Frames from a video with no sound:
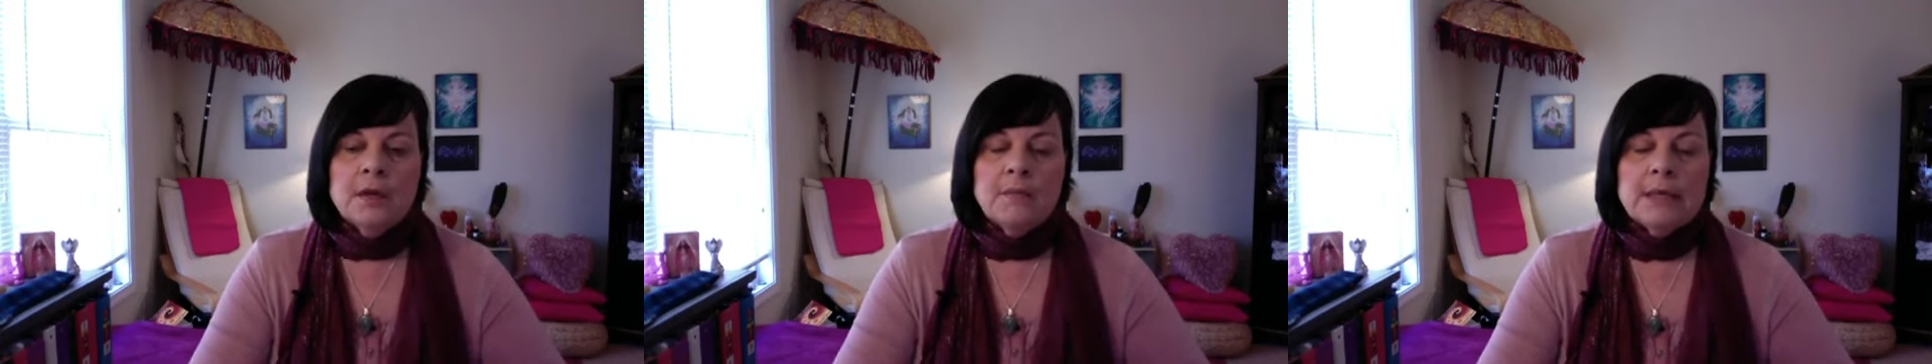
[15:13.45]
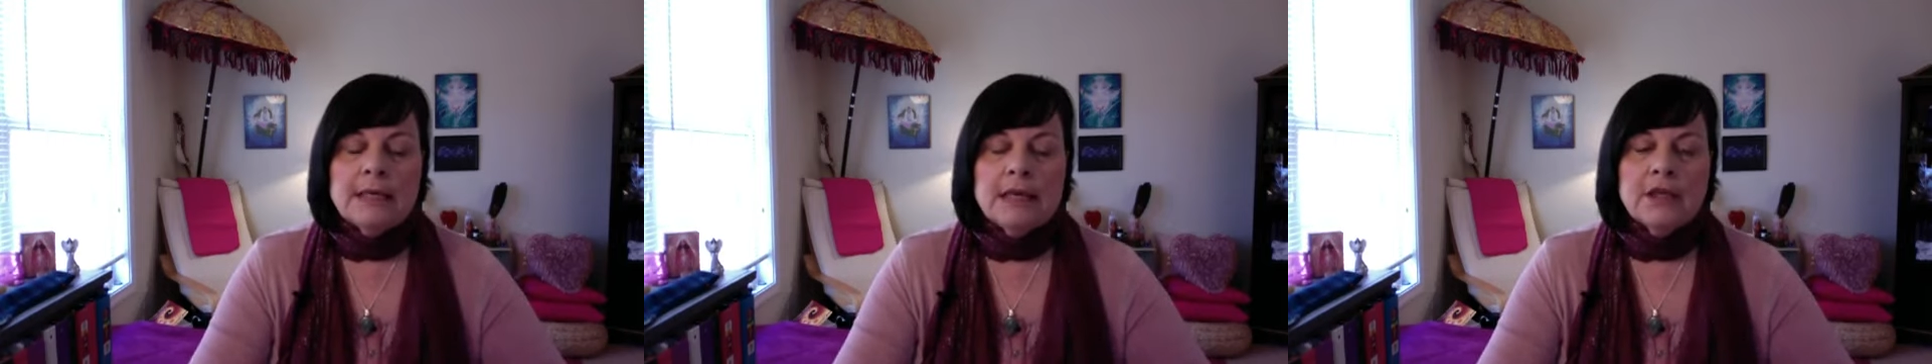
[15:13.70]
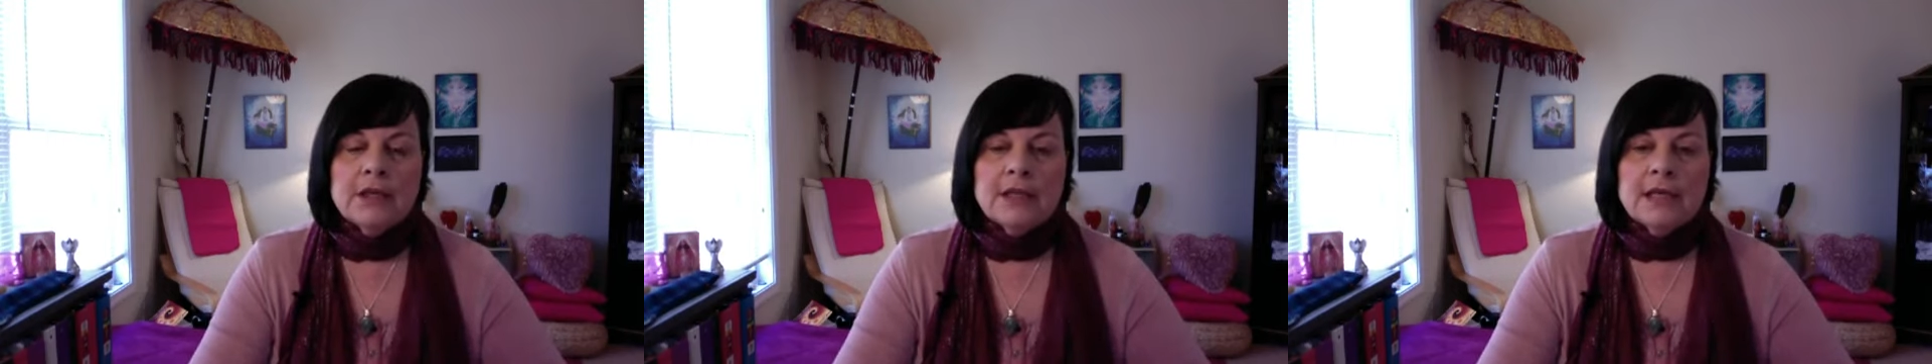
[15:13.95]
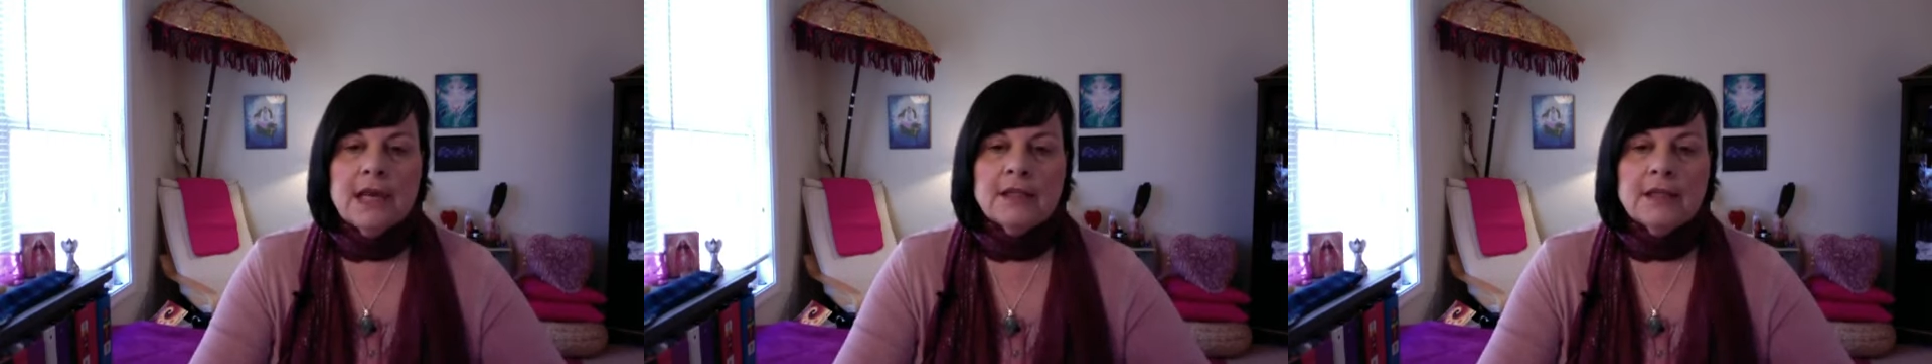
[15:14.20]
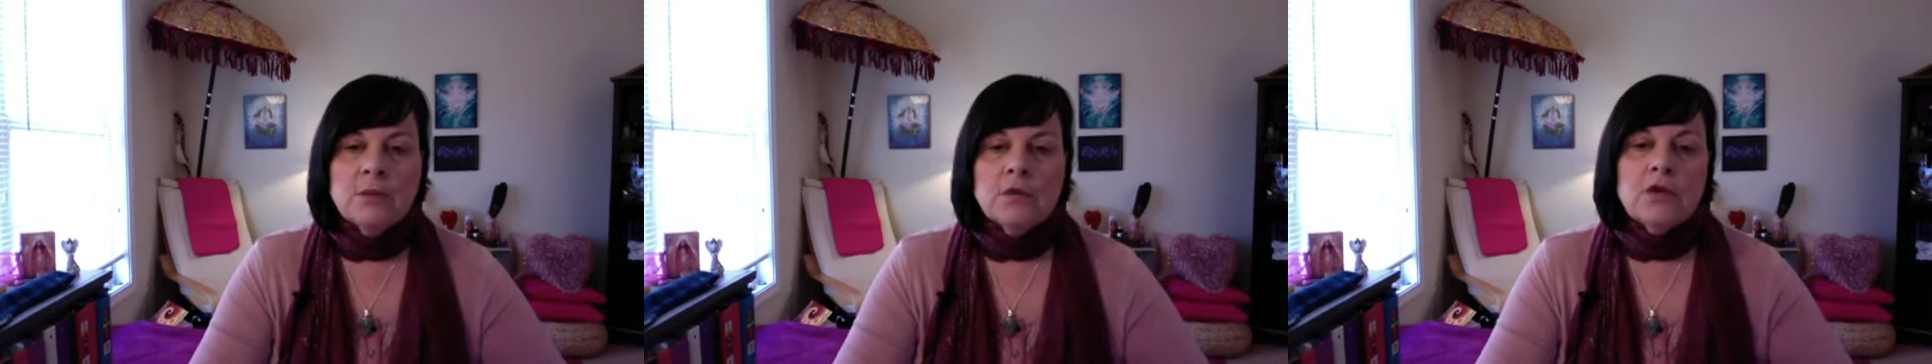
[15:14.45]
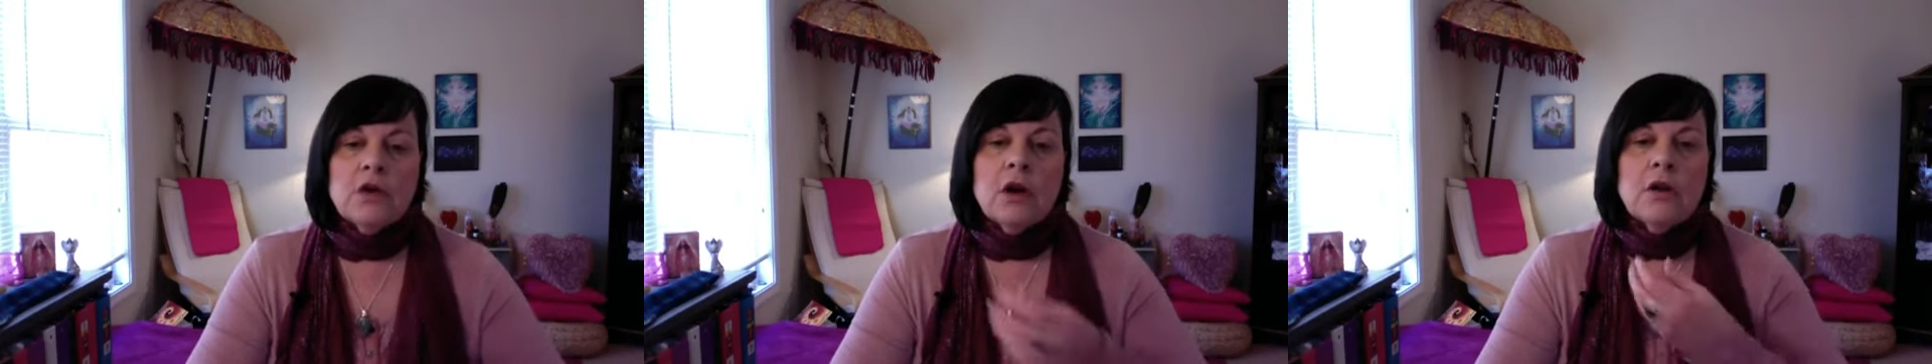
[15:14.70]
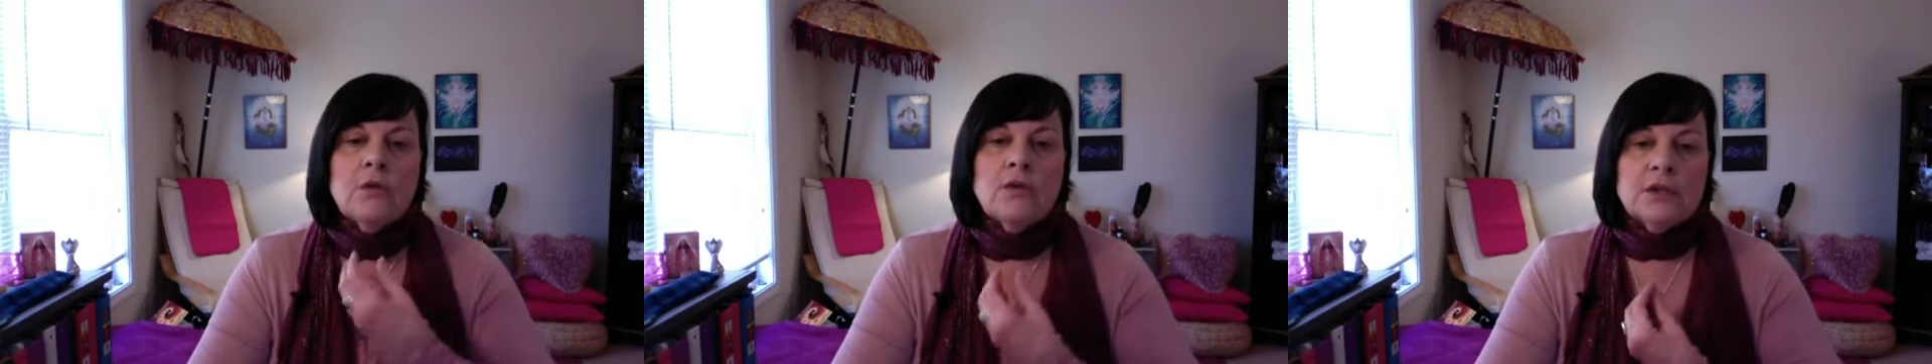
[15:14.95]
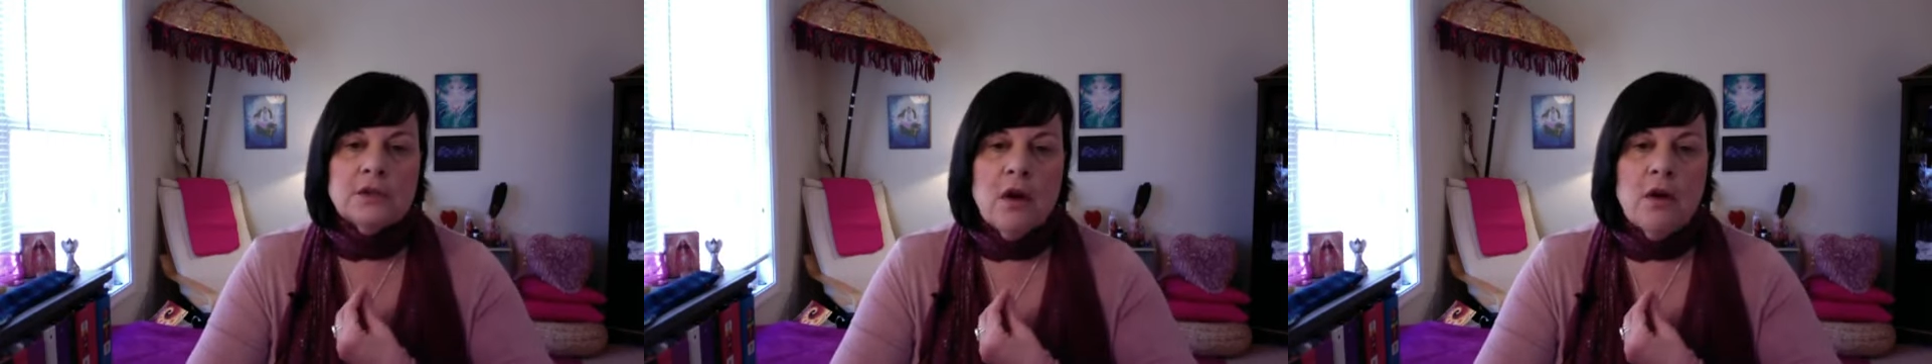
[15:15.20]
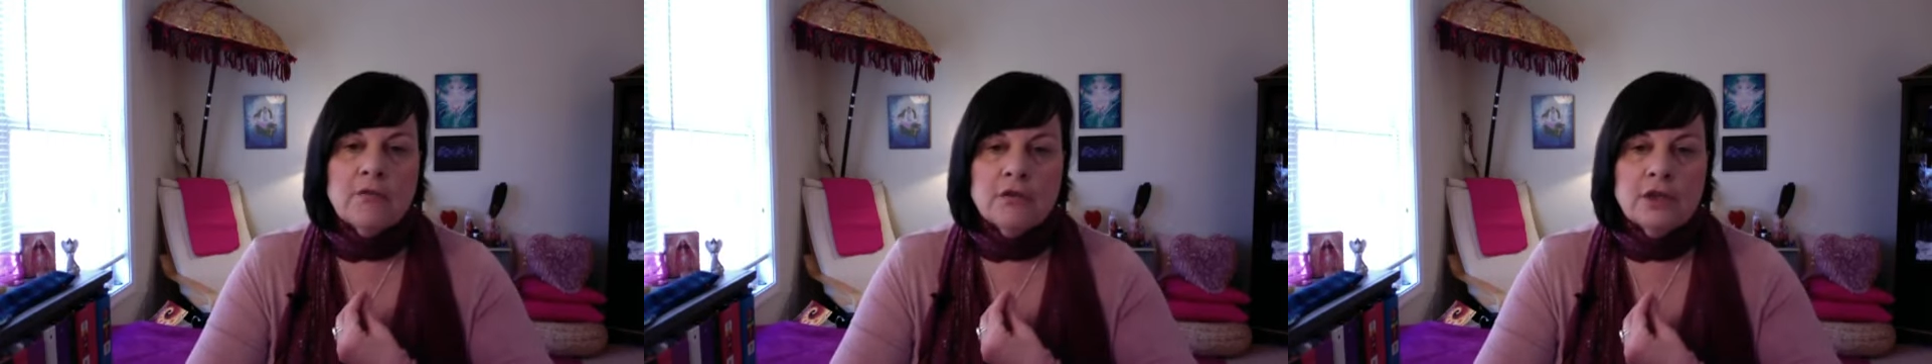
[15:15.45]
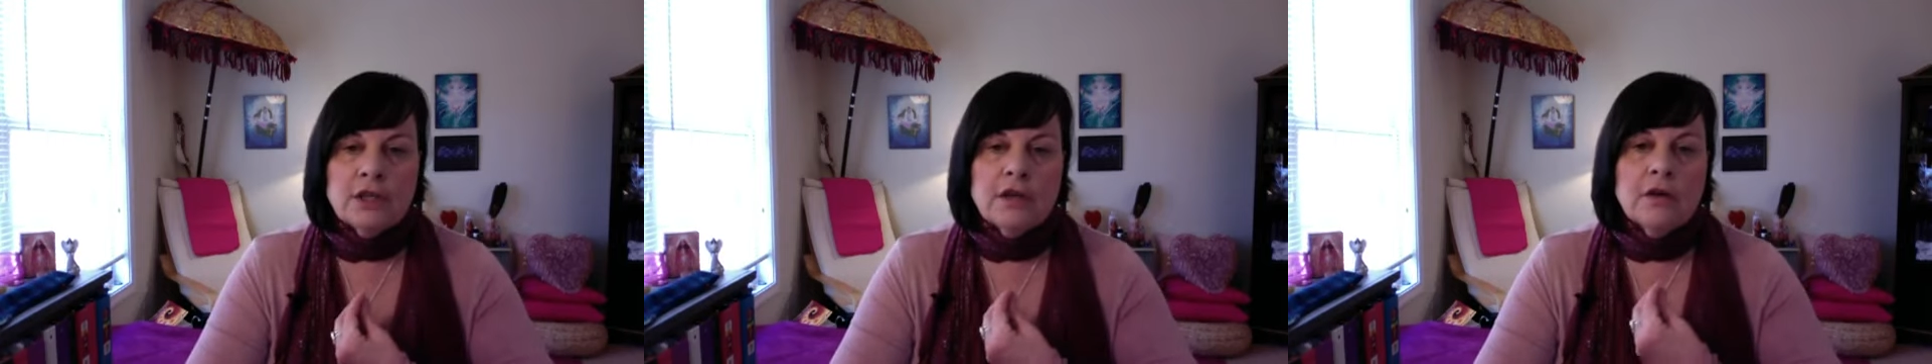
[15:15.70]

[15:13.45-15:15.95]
begin to connect in with our own sovereignty,